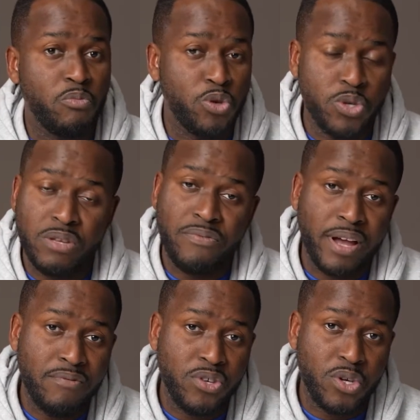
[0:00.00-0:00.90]
using
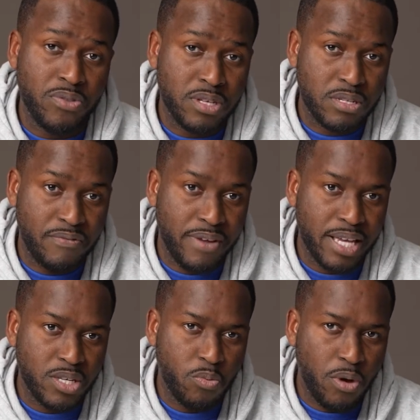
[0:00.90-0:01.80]
5G on this
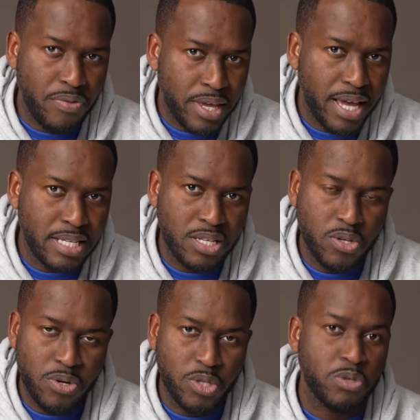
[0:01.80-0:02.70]
device, one thing I did
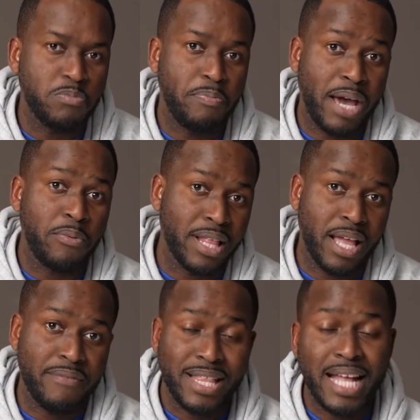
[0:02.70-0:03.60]
notice was battery
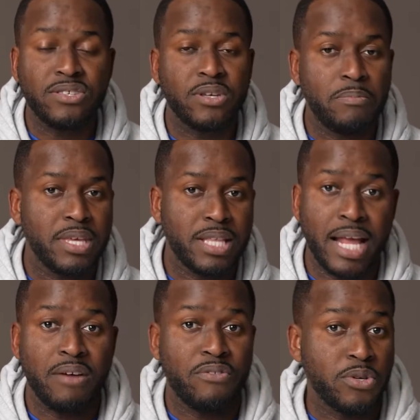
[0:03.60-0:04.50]
life, and that's something
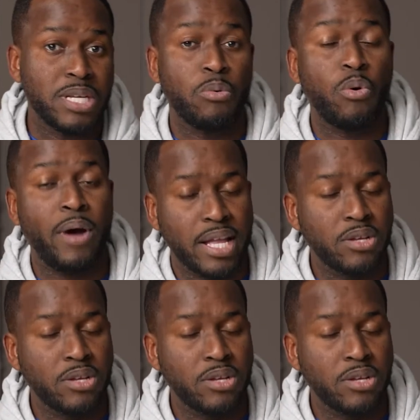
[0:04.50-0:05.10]
that, of course, I'm quite